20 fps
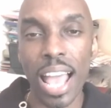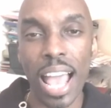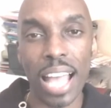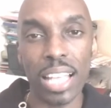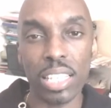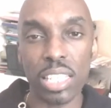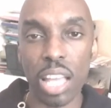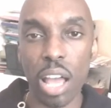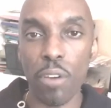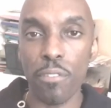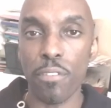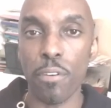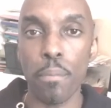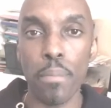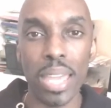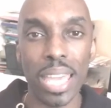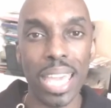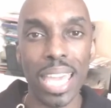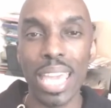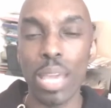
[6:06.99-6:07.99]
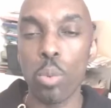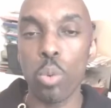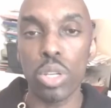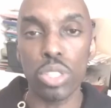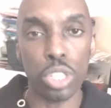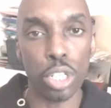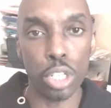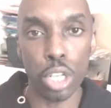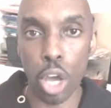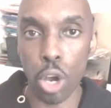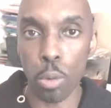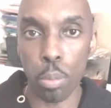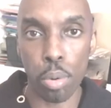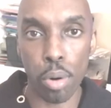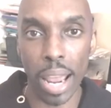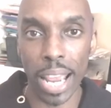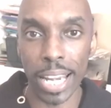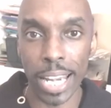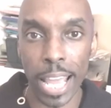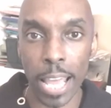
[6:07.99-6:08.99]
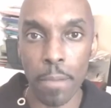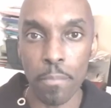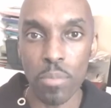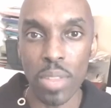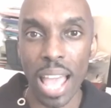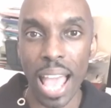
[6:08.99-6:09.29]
And so for me, it was a no-brainer,